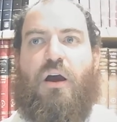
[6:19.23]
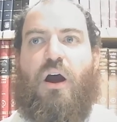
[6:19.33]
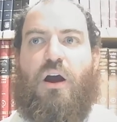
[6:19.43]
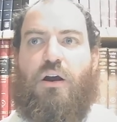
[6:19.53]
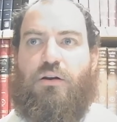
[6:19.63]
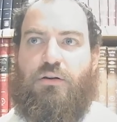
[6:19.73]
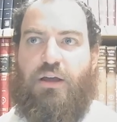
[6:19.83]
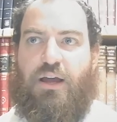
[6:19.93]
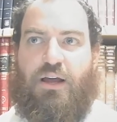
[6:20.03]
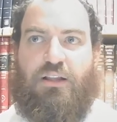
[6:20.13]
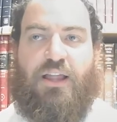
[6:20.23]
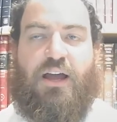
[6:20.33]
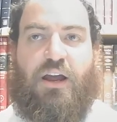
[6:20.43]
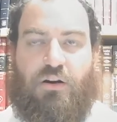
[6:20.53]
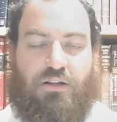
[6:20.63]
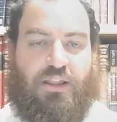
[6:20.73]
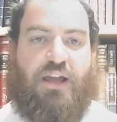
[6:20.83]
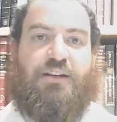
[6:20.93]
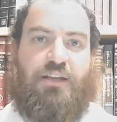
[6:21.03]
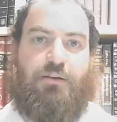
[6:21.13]
are uh, al- are
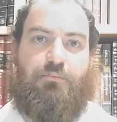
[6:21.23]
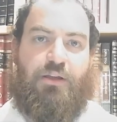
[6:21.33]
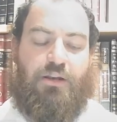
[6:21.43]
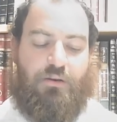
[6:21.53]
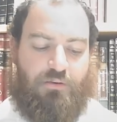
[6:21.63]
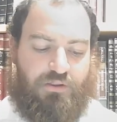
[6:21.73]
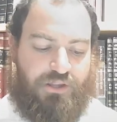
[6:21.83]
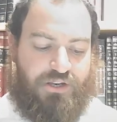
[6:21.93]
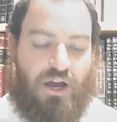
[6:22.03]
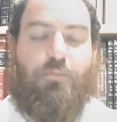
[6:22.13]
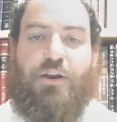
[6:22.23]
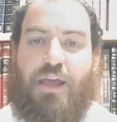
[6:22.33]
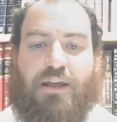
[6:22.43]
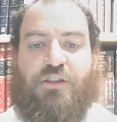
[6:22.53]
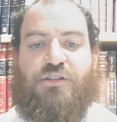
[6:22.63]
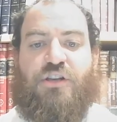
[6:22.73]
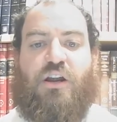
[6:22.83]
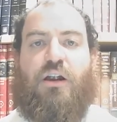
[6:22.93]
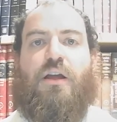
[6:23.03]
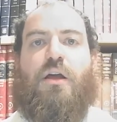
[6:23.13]
aligned in in the Talmud and in the
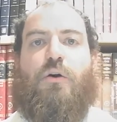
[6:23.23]
Zohar